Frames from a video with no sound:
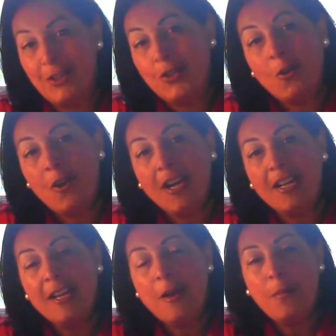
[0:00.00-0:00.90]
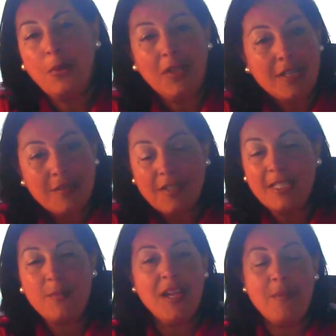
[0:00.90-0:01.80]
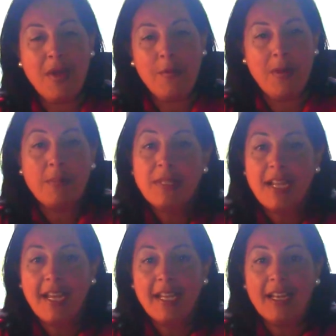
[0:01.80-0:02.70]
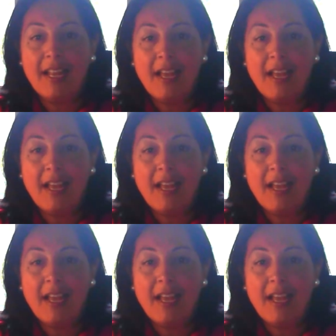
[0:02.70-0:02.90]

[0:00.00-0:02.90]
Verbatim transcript: enjoyed. Please visit me on my website.